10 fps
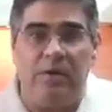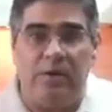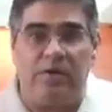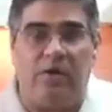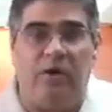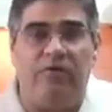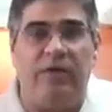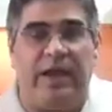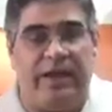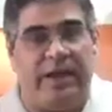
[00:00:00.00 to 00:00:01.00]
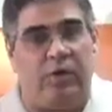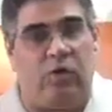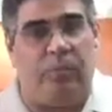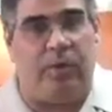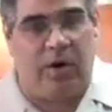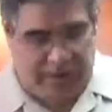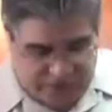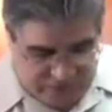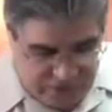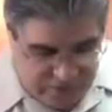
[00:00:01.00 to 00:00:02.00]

with coffee in equal parts.